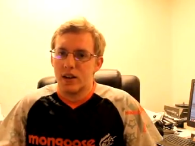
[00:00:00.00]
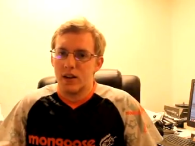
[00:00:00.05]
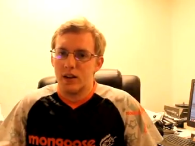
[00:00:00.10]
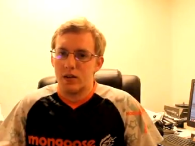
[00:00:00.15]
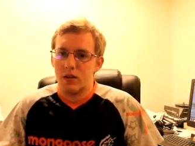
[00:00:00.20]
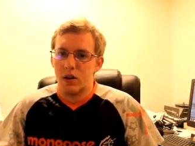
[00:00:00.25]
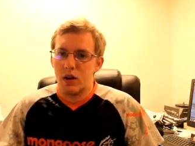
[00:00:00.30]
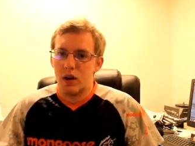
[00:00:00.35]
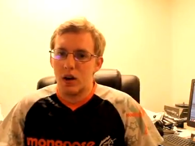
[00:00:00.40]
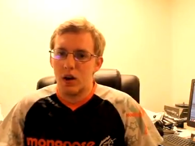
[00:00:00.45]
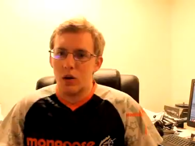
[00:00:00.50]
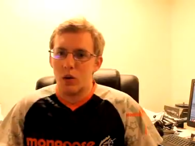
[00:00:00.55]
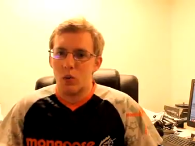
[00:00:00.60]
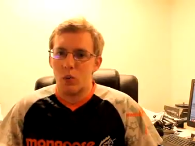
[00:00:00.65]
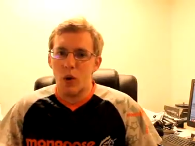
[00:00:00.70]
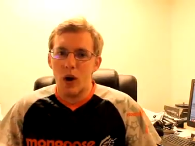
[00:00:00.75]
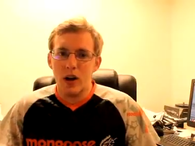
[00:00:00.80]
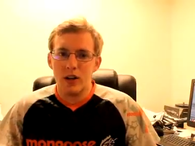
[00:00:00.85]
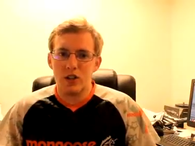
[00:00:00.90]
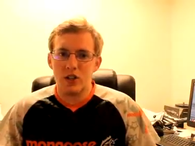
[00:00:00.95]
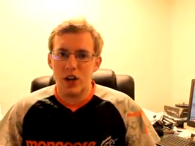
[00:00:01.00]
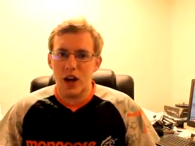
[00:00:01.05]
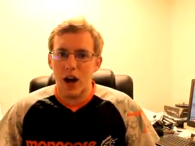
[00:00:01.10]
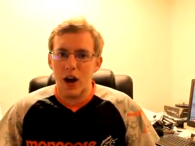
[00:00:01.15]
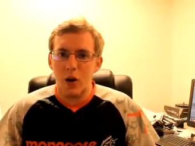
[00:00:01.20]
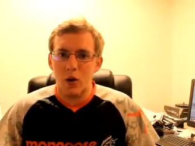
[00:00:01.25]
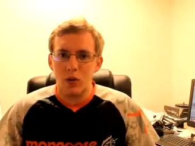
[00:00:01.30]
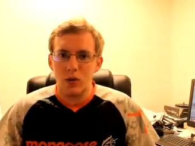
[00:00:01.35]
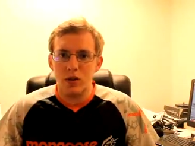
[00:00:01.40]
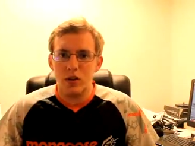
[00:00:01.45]
And it said,
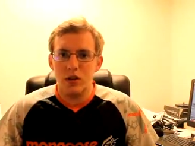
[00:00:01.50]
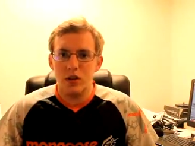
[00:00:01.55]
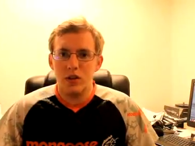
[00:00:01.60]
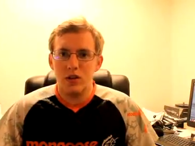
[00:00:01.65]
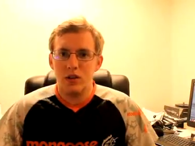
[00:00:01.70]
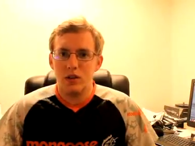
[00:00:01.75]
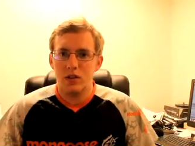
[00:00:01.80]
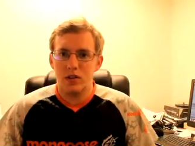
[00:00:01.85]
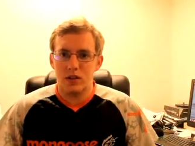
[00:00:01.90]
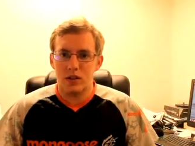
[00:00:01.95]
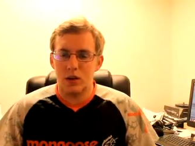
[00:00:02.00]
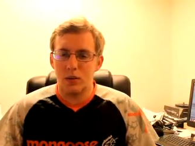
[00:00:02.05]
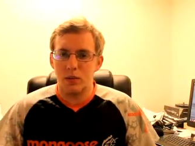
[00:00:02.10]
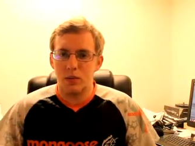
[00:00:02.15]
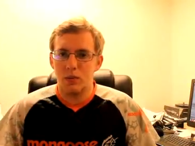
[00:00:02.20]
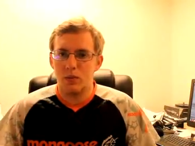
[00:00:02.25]
"Watch out."